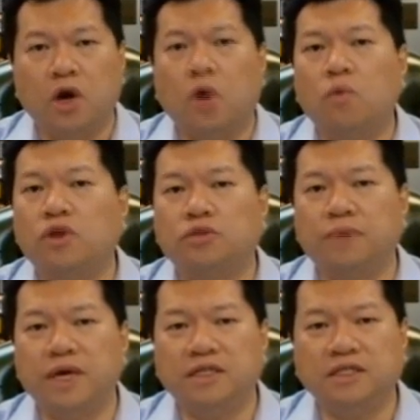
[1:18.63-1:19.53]
which
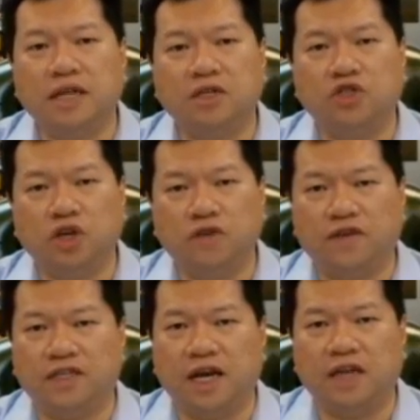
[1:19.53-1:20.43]
means that the
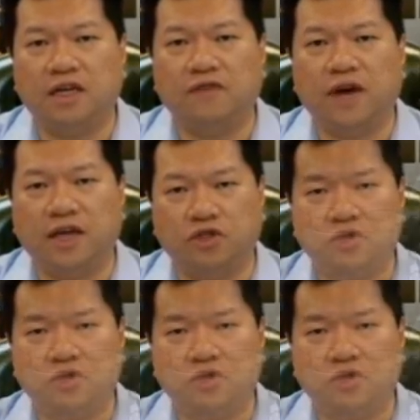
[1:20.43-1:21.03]
chief executive has